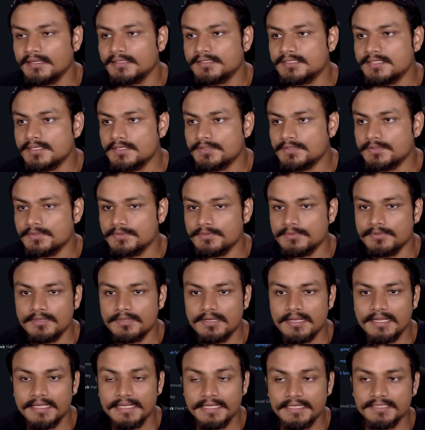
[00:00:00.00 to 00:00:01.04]
So
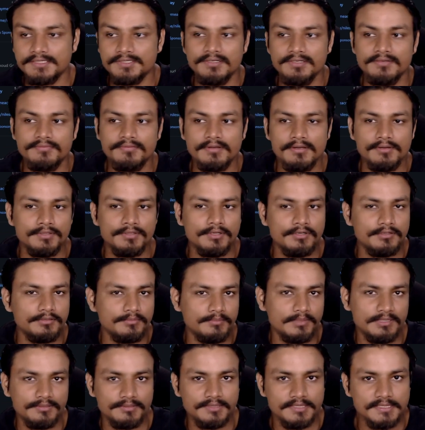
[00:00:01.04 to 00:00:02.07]
I actually found out
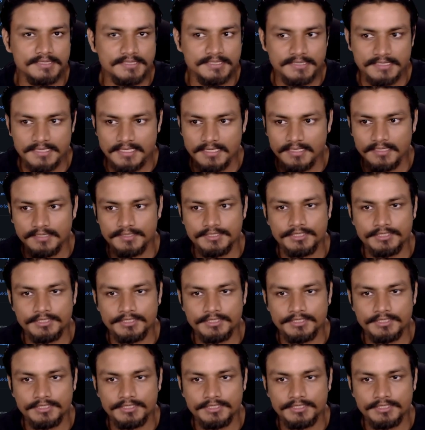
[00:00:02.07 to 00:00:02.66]
about this